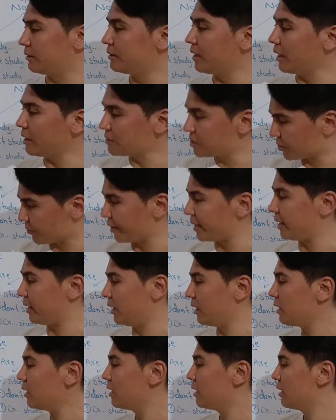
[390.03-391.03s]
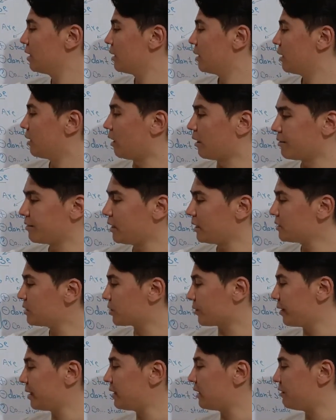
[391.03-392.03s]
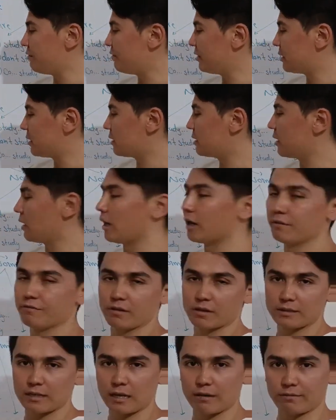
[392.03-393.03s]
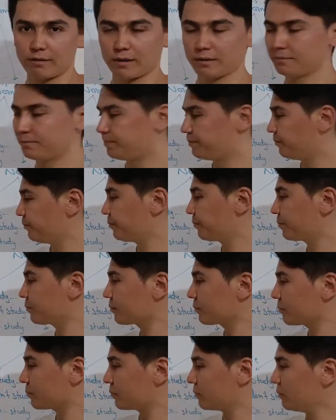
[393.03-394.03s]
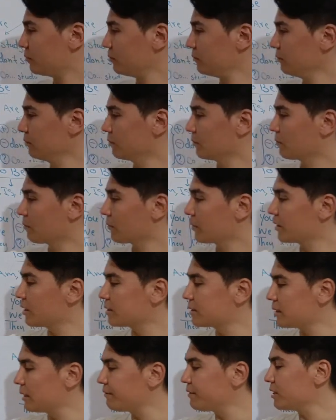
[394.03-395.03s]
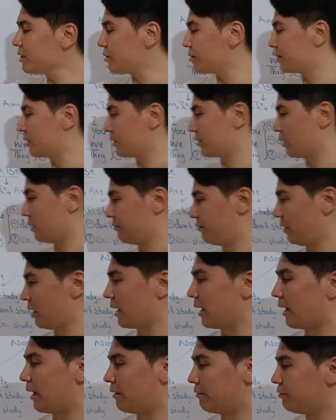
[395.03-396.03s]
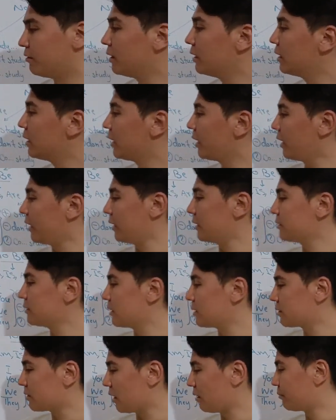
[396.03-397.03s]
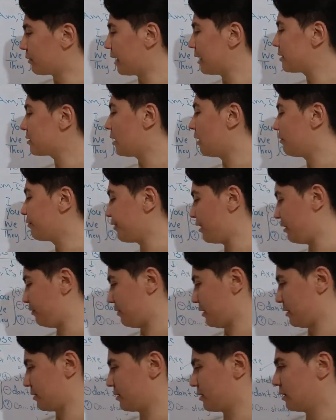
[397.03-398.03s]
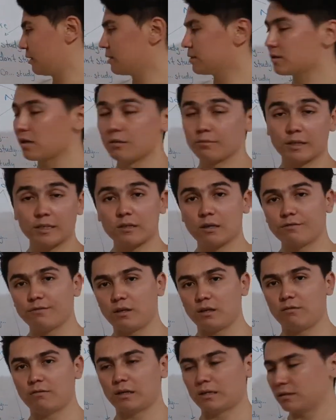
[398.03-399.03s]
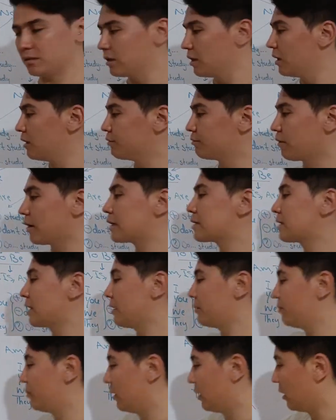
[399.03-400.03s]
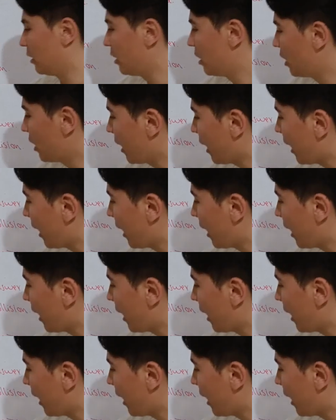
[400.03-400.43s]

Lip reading: day 3, they visit the Eiffel Tower. The seventh usage that we have, it is the summaries of events. Summaries of events, for example,